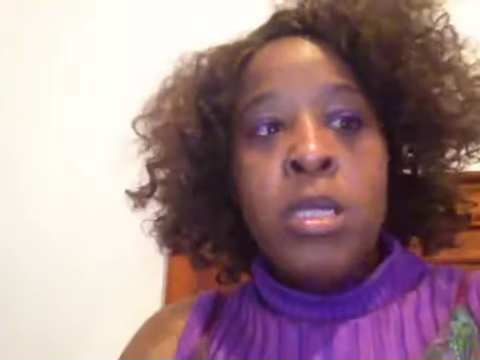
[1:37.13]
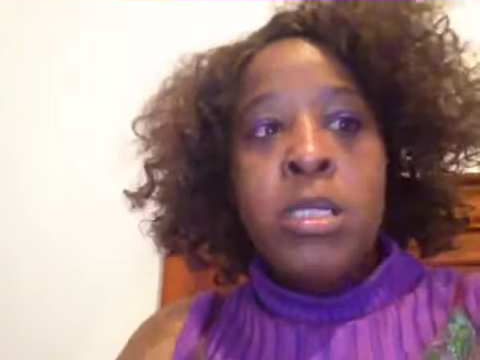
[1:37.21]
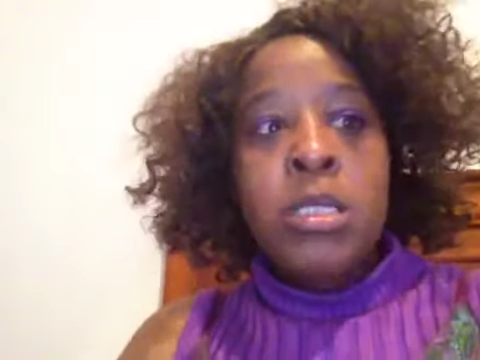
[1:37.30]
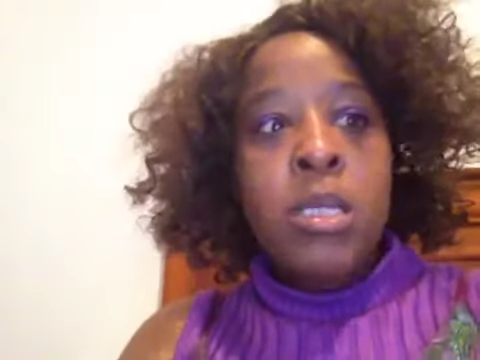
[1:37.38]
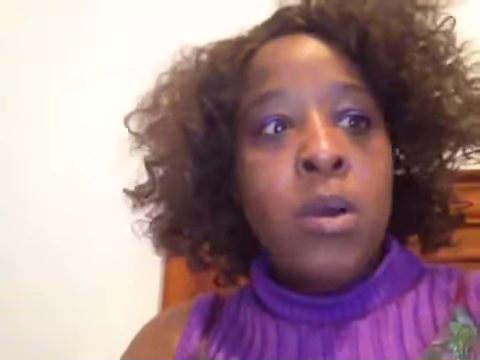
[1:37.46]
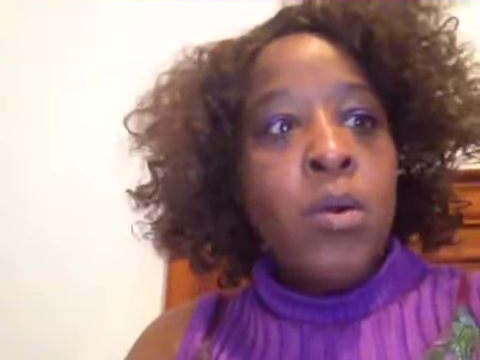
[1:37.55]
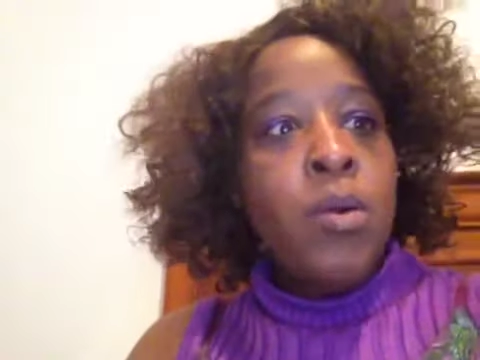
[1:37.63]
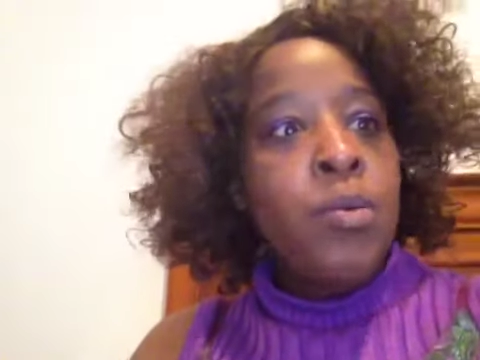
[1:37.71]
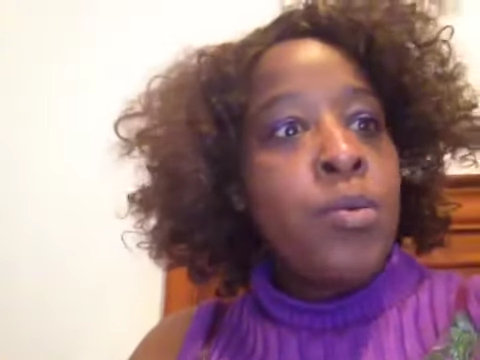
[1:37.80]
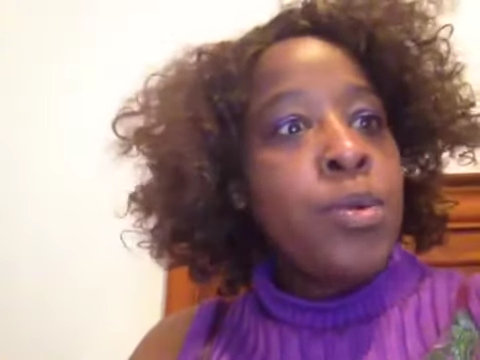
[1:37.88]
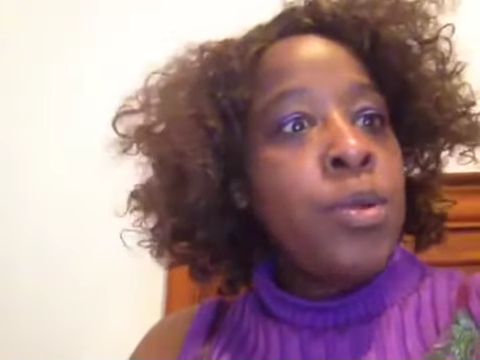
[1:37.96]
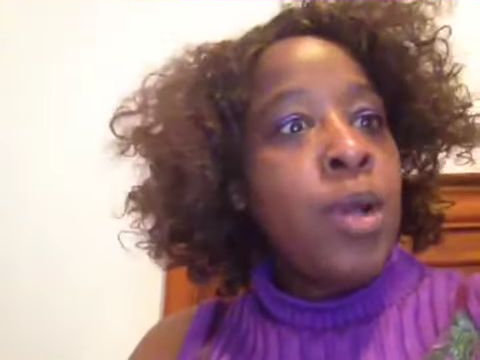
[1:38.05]

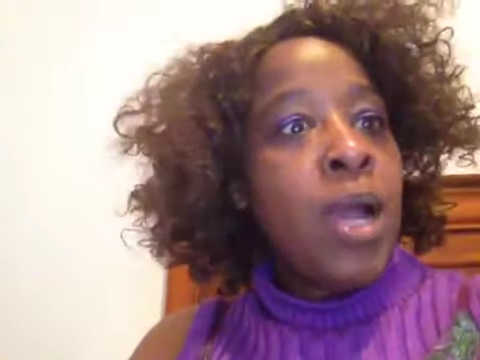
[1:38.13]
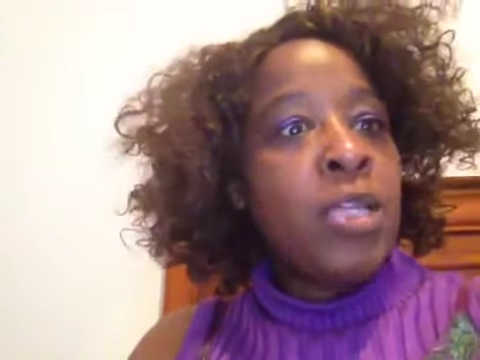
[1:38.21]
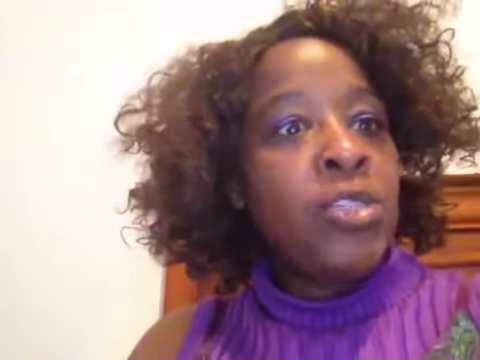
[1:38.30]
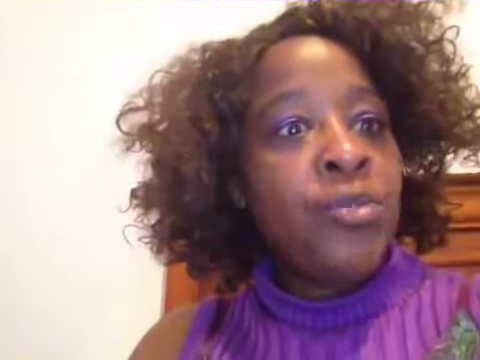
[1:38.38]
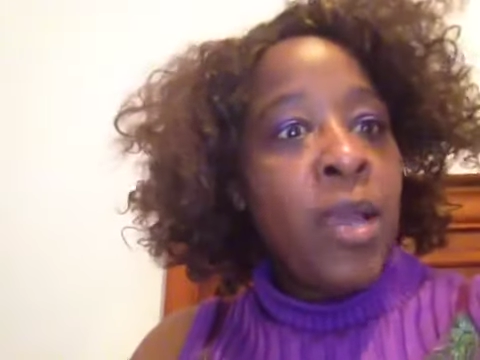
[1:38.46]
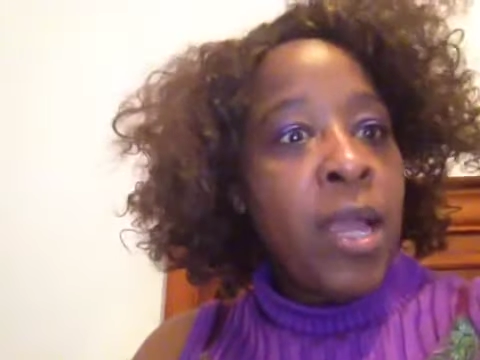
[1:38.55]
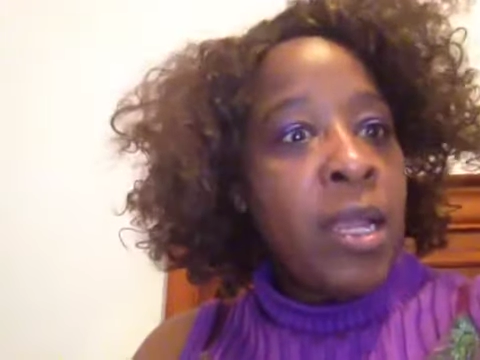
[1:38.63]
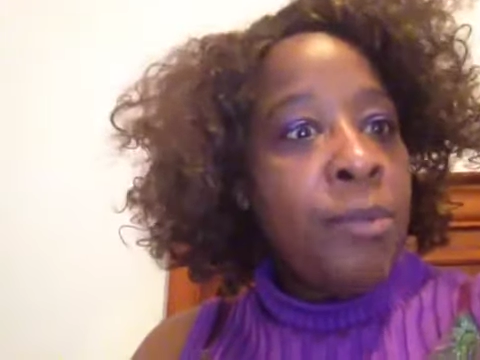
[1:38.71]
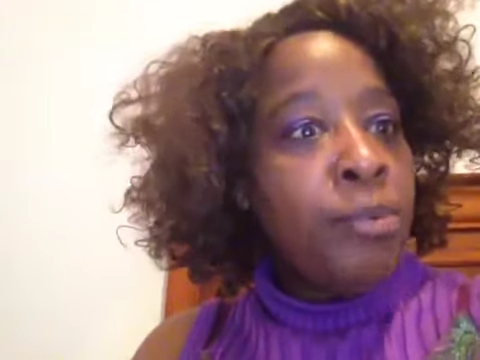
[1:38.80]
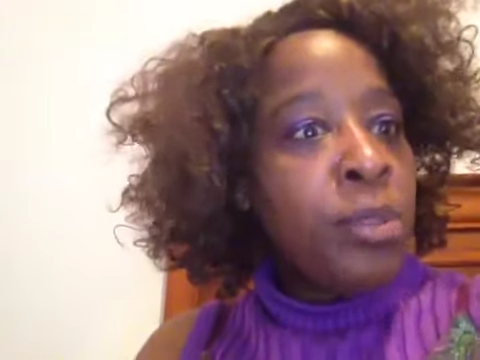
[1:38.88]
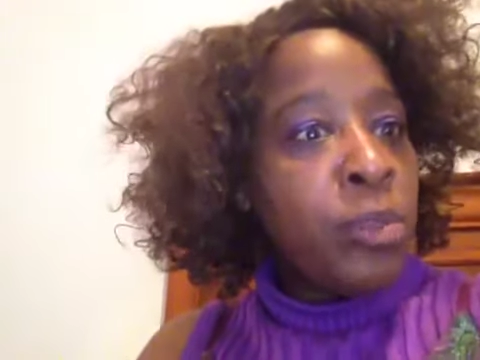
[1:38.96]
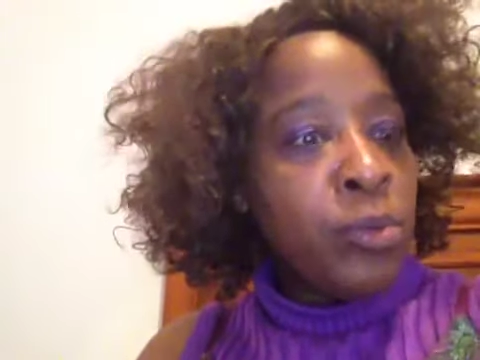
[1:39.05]
So you know, I tried to
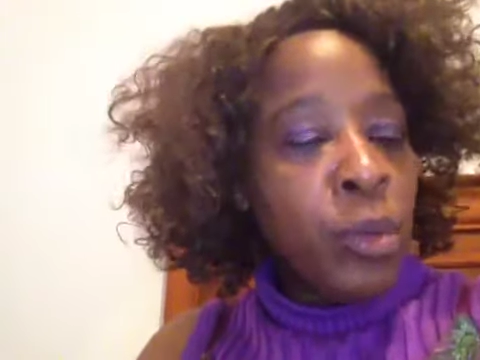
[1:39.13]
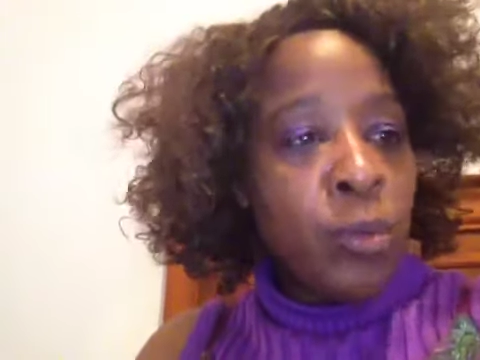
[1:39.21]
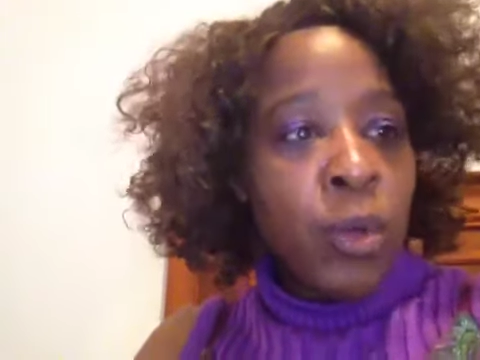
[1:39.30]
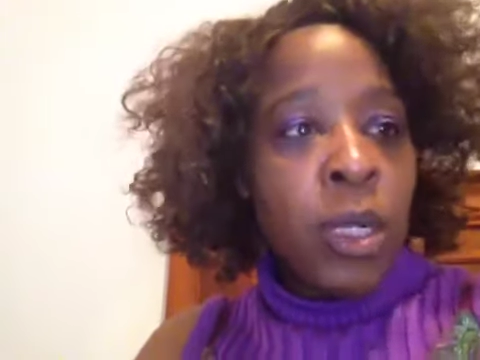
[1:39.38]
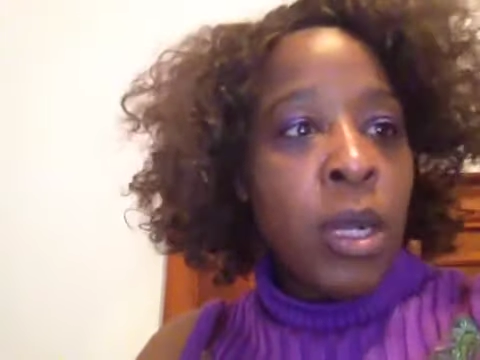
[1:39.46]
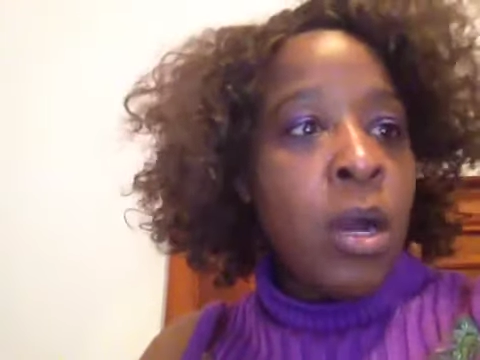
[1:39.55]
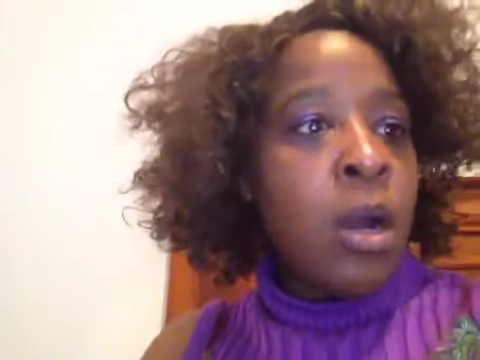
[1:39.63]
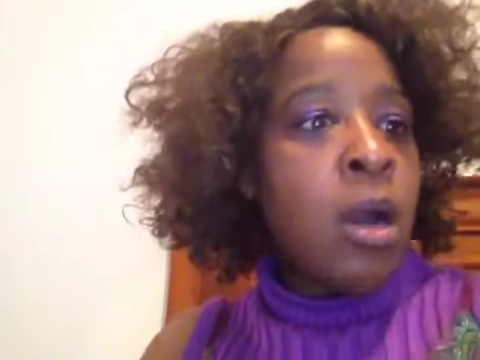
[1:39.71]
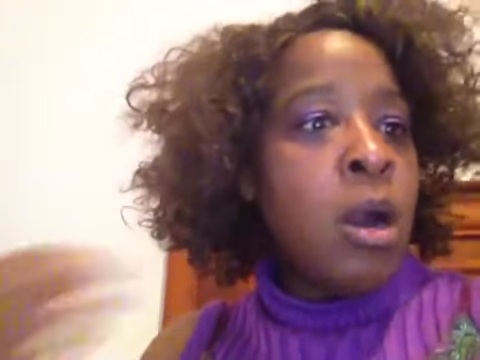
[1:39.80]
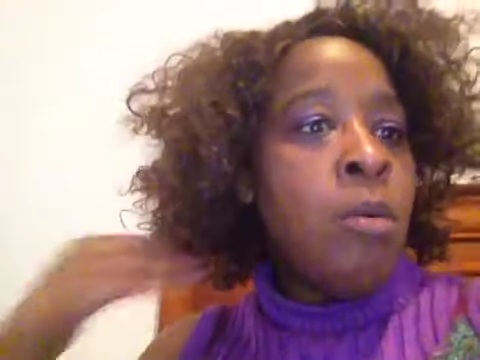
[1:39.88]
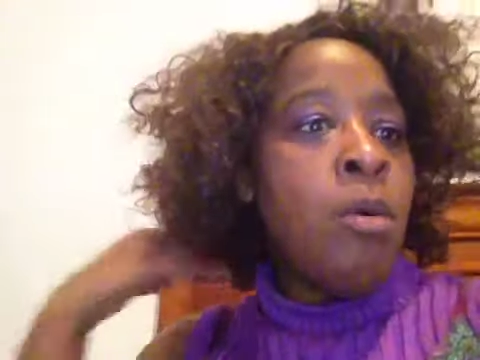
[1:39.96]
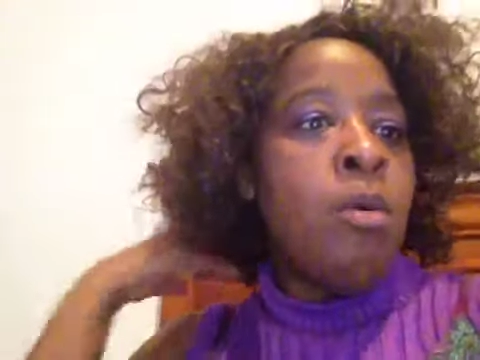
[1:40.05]
push with one arm.